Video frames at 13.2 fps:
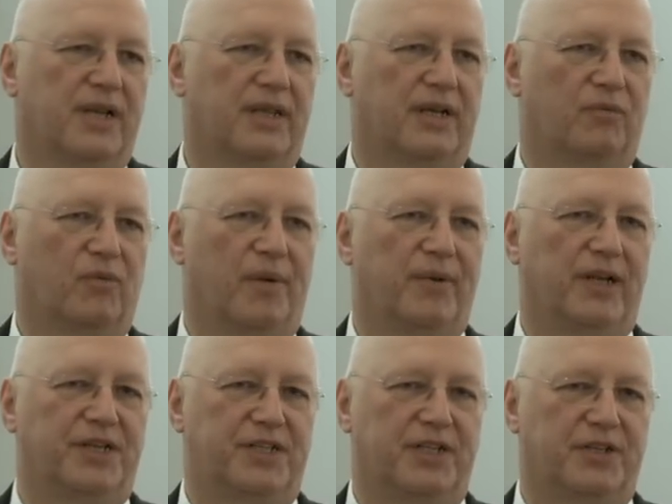that when we
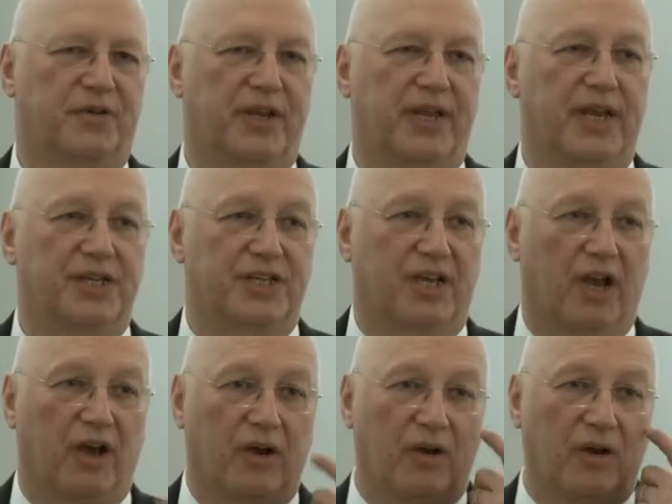listed 3 years
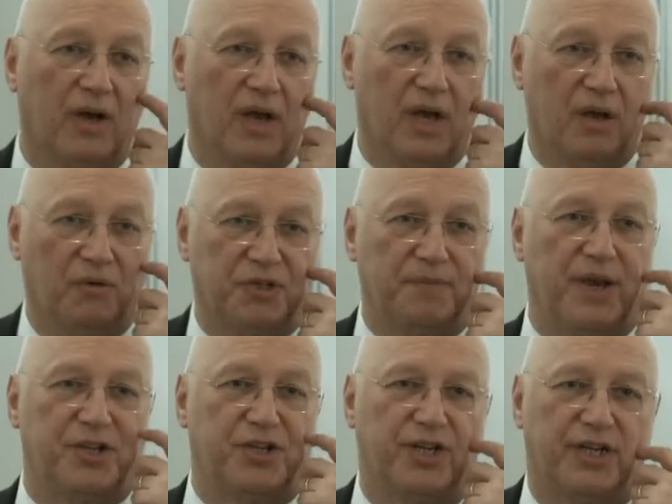ago was
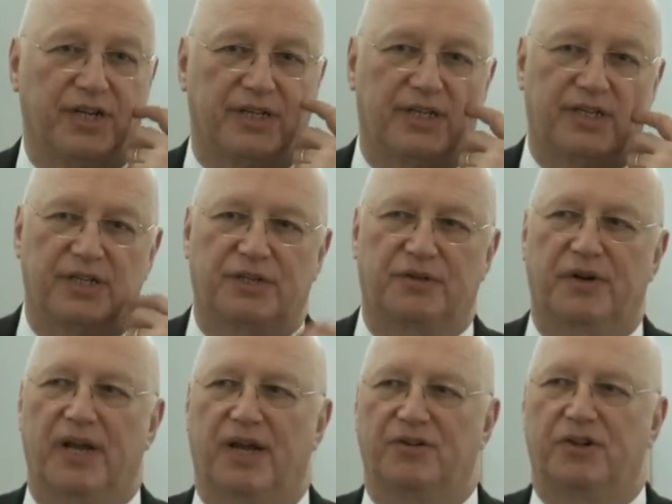measured at
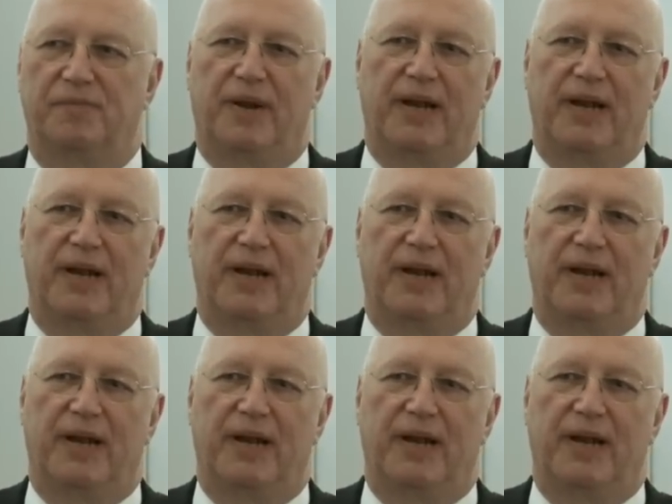300